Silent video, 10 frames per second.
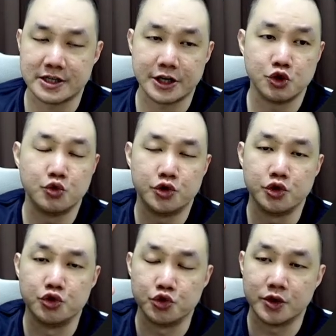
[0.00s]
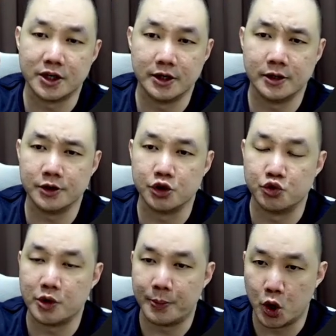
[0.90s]
Like you do
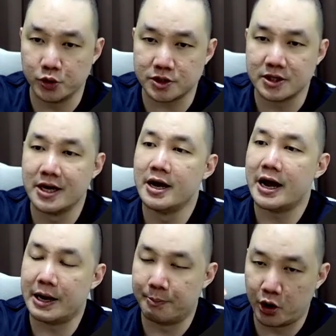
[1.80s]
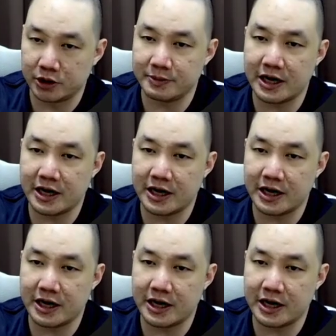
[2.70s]
a post at the bottom there.